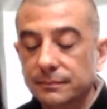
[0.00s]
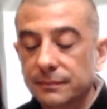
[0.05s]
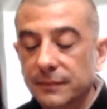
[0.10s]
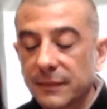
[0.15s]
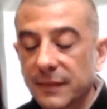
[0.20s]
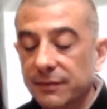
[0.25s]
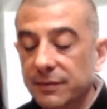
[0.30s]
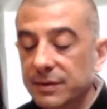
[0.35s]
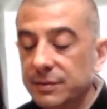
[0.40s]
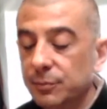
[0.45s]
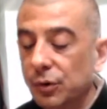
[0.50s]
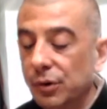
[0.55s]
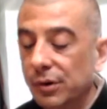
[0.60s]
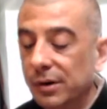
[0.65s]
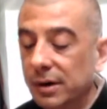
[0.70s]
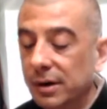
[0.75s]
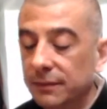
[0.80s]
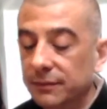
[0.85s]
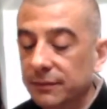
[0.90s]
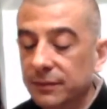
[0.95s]
If it's more
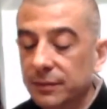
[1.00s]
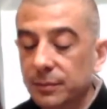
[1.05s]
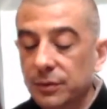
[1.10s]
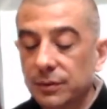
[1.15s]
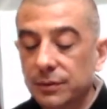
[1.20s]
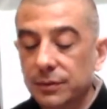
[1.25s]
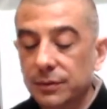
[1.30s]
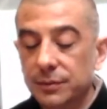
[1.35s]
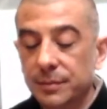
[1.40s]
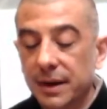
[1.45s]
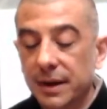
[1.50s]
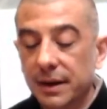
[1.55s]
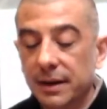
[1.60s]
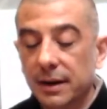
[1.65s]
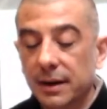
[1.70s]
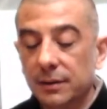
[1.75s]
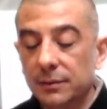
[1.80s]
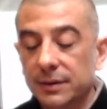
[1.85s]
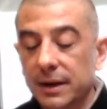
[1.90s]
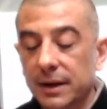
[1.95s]
comfortable, you may
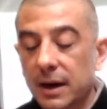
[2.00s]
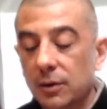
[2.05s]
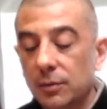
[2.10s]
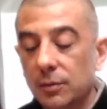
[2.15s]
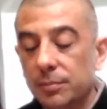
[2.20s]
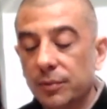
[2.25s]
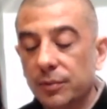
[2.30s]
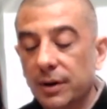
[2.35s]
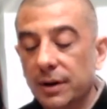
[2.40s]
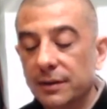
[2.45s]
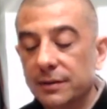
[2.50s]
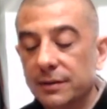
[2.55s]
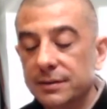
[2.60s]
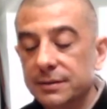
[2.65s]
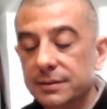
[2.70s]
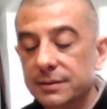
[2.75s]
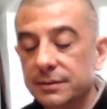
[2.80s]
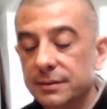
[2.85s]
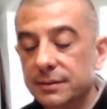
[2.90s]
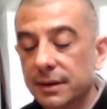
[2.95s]
count the out
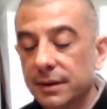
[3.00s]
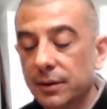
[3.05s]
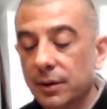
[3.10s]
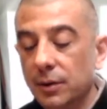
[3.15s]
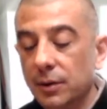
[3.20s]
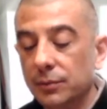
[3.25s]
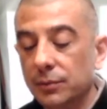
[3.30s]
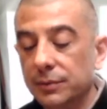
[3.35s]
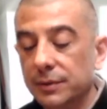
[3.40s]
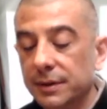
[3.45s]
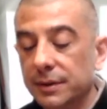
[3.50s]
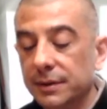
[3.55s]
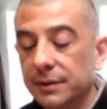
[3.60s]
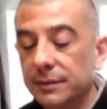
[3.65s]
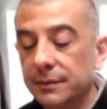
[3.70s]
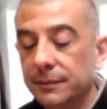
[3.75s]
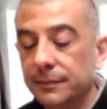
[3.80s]
breaths and only